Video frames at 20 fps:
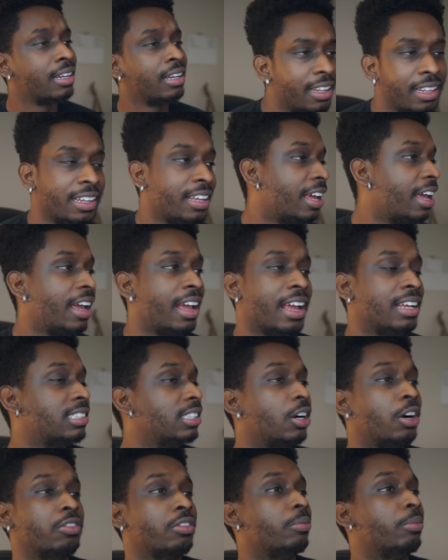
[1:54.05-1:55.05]
Yeah, it's
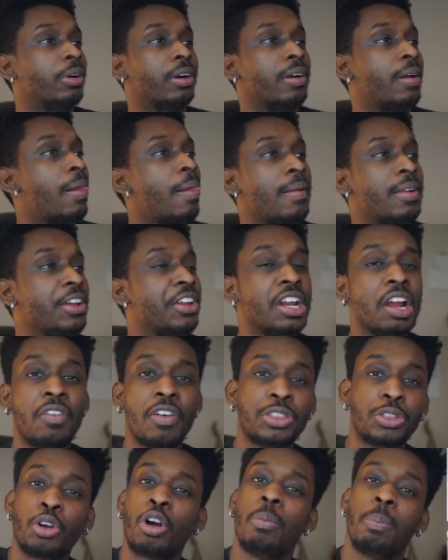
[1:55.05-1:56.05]
over, bro. You never
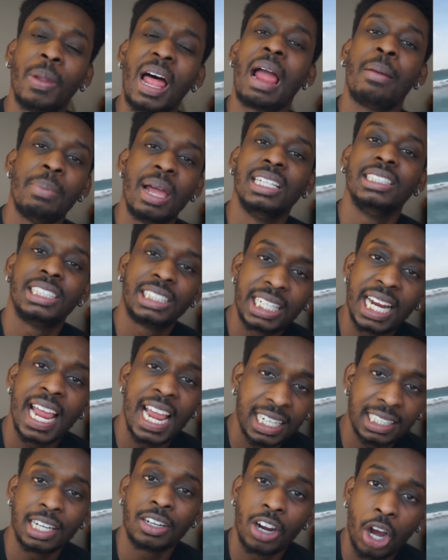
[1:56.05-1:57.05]
throw a black man's
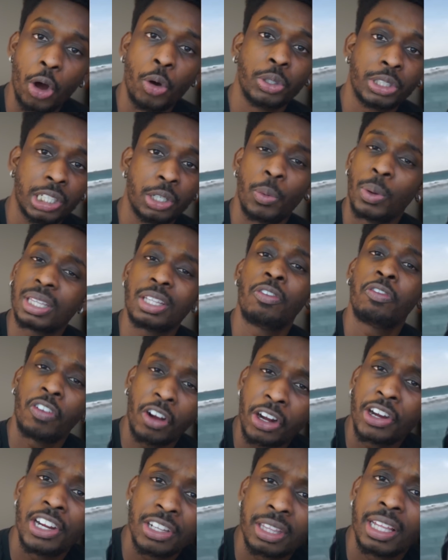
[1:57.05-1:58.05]
J's in the ocean. What the
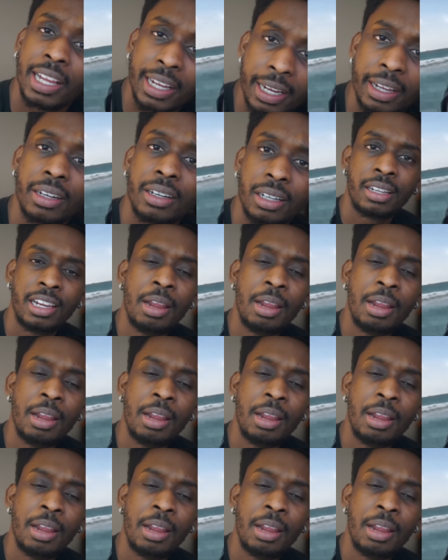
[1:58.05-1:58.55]
fuck are you thinking?